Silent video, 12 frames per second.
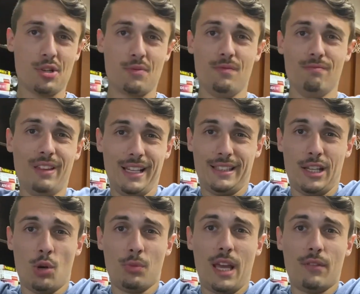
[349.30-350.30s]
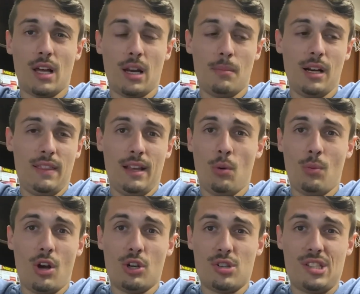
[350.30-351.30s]
just like, they don't really have a lot of money. They don't
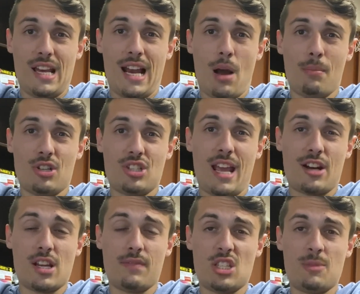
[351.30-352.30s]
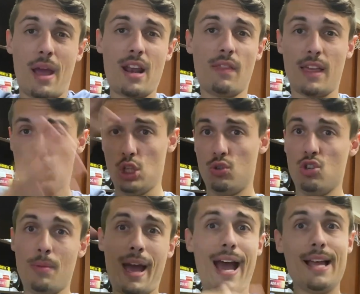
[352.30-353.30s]
understand how much they actually have to spend on like
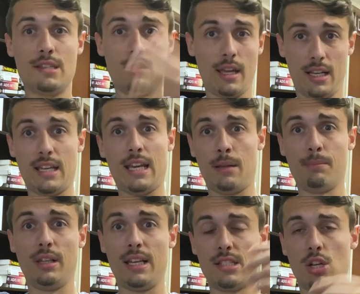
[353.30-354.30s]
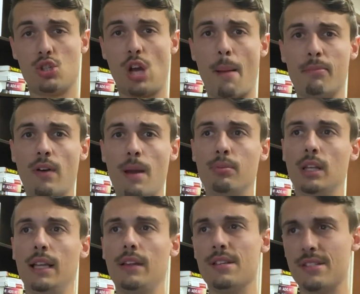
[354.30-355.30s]
YouTube ads and like getting placed on Shopify
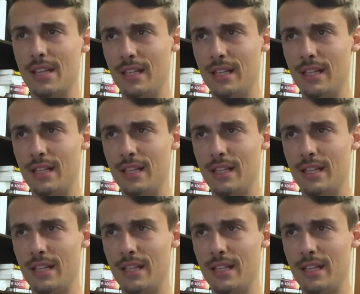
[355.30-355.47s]
playlists.